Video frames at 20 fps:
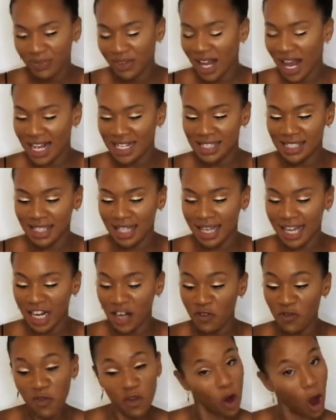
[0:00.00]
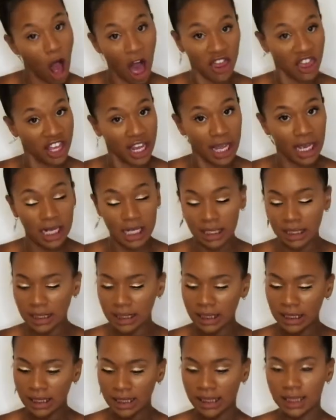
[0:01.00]
I see getting frothy.
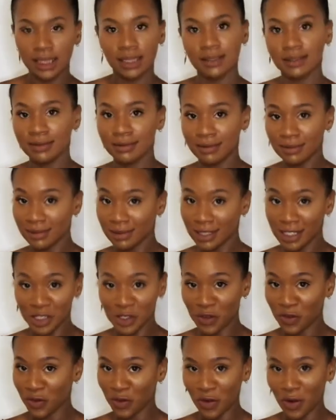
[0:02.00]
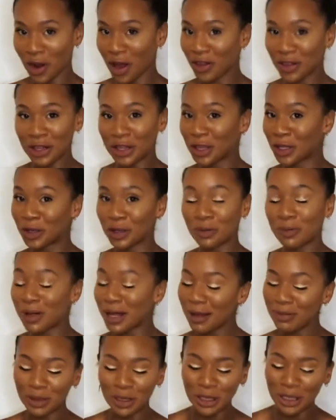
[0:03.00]
And it's a frothy little
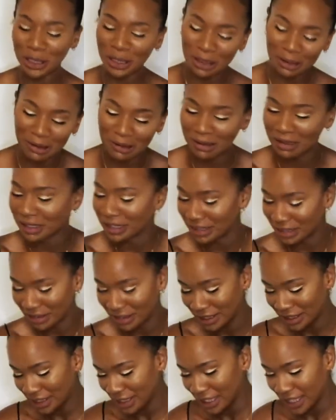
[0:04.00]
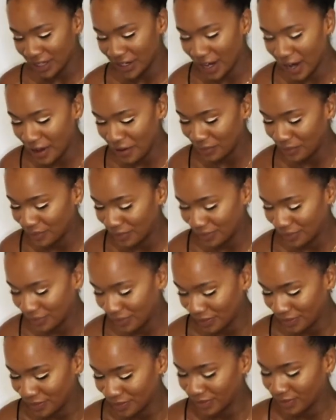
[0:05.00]
bubble. Okay.
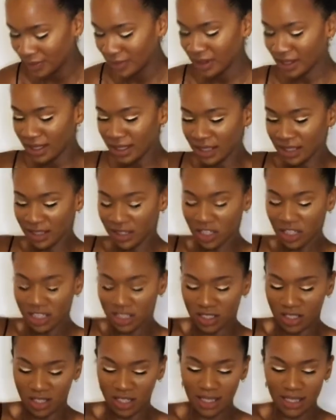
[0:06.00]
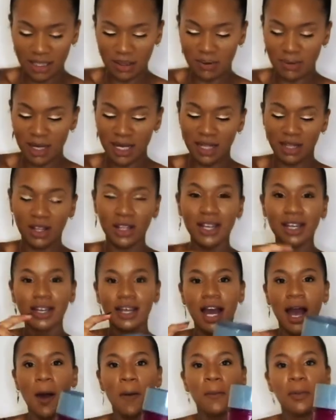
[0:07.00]
Looks good to me. Look at
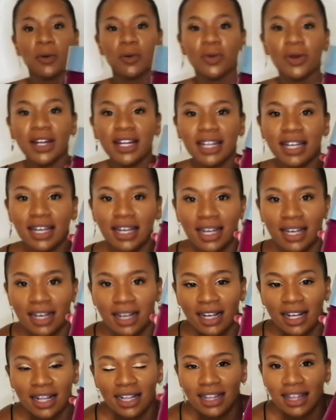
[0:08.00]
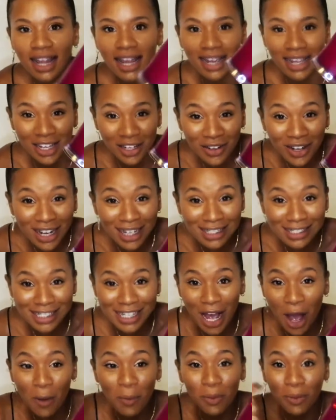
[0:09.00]
how pretty. Like, can you guys see
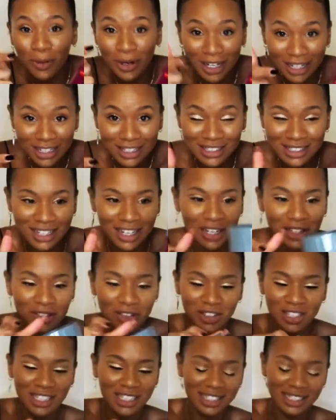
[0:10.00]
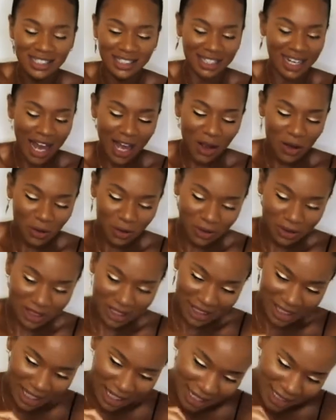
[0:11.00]
how pretty this color is? Not
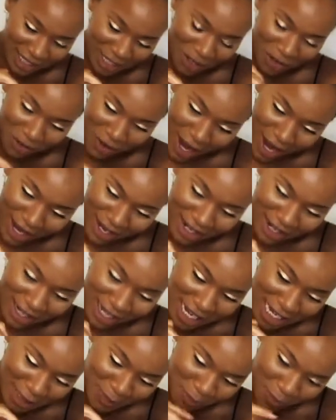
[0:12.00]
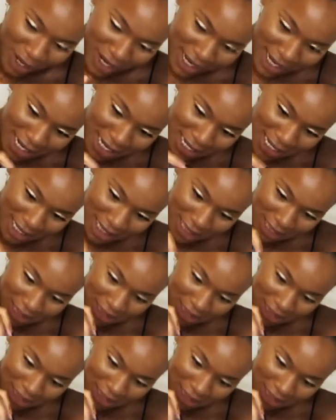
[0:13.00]
only is it great, it's pretty.